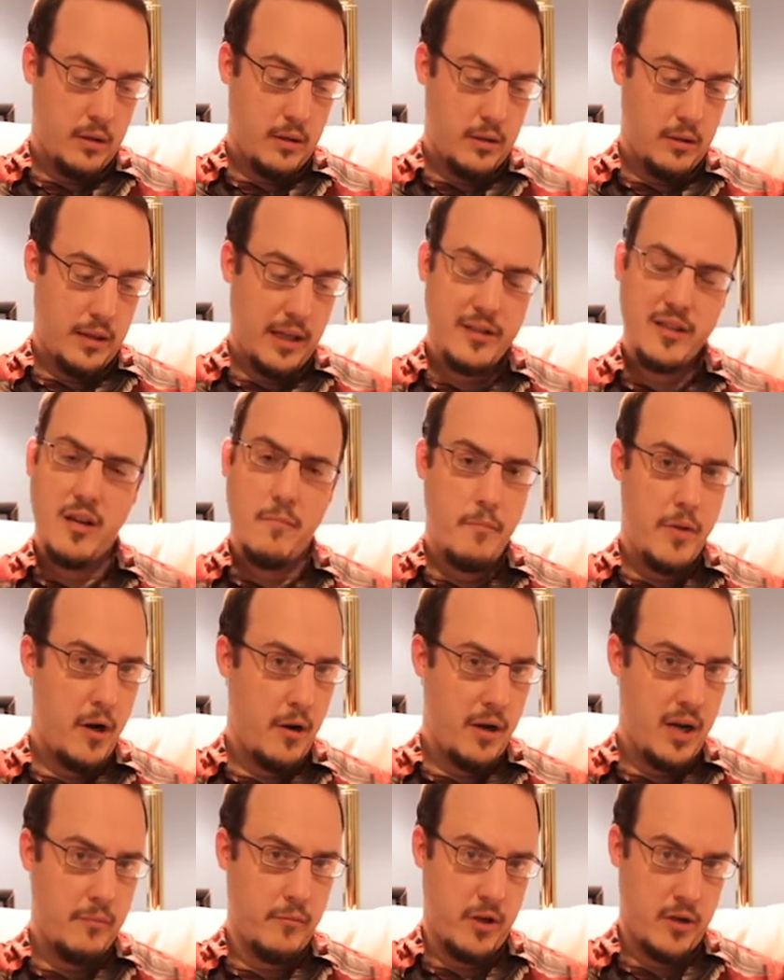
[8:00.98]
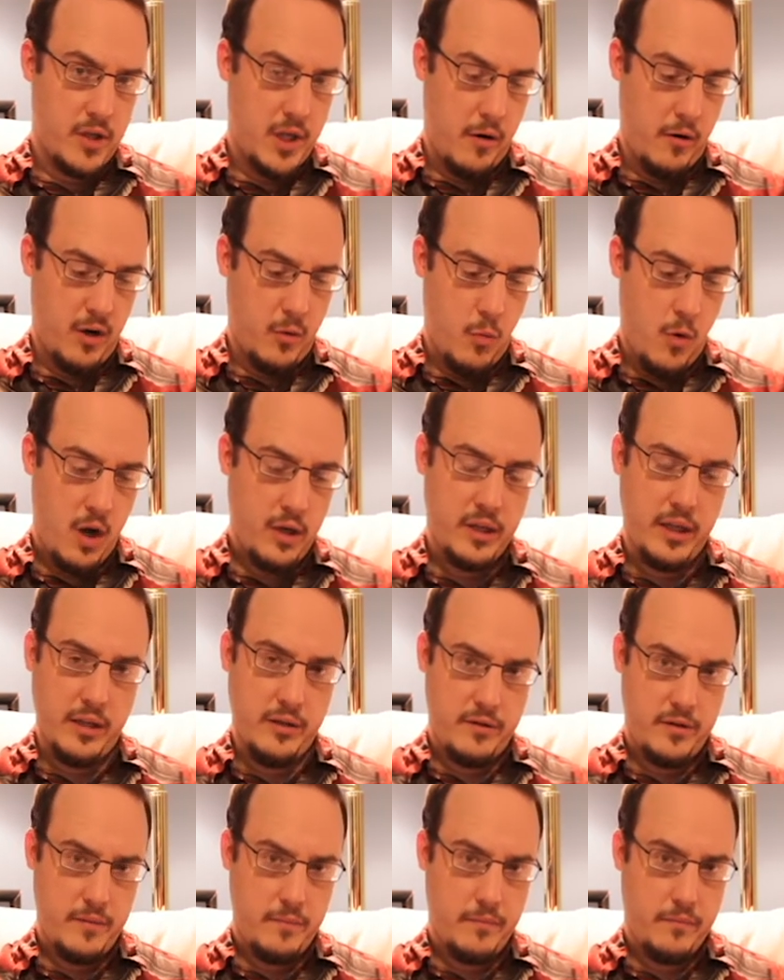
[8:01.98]
Let's compare him to Sharon
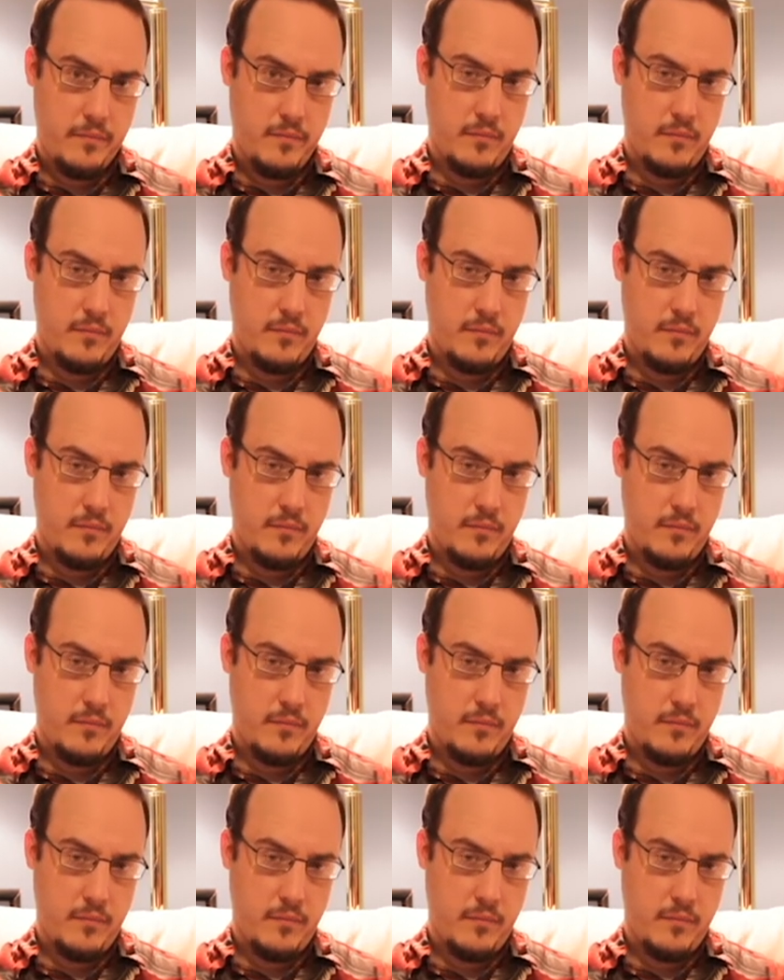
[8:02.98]
Watkins.